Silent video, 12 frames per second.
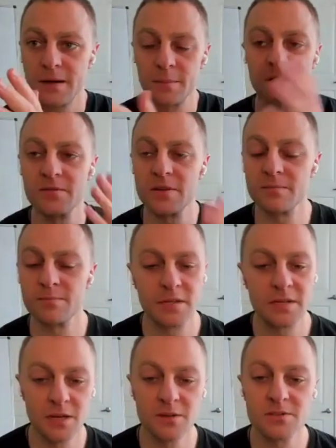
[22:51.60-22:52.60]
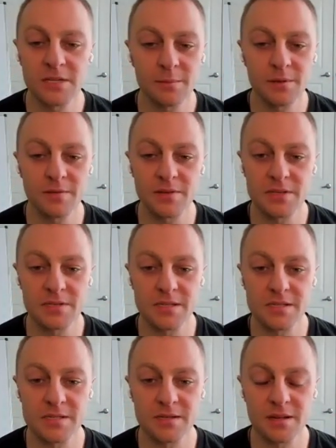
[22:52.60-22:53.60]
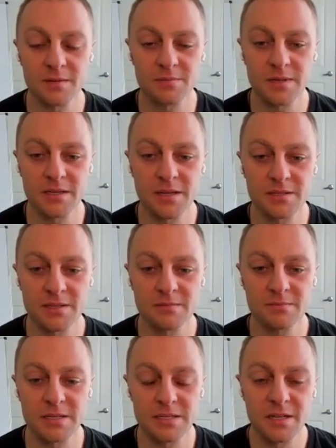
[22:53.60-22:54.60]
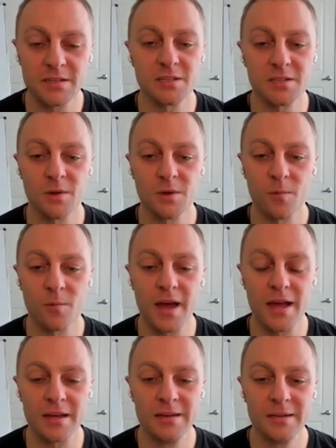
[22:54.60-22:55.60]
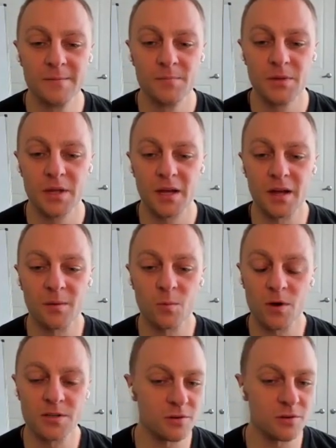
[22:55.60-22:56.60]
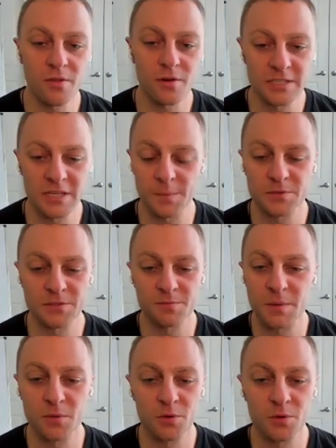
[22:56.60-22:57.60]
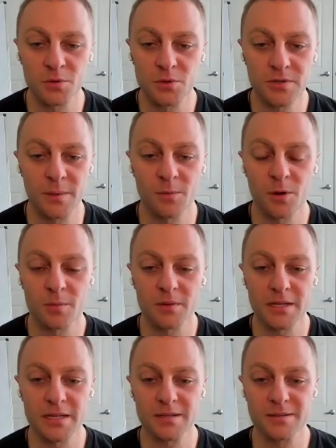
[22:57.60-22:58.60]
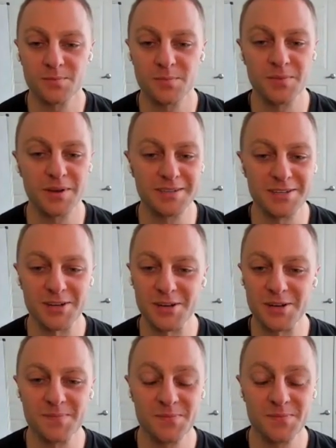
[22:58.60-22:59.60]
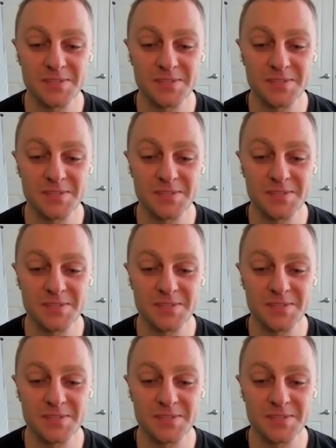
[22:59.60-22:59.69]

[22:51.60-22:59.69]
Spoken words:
I believe he kills it. I believe he does it the right way. Whereas there are other examples of people who use hyperbole to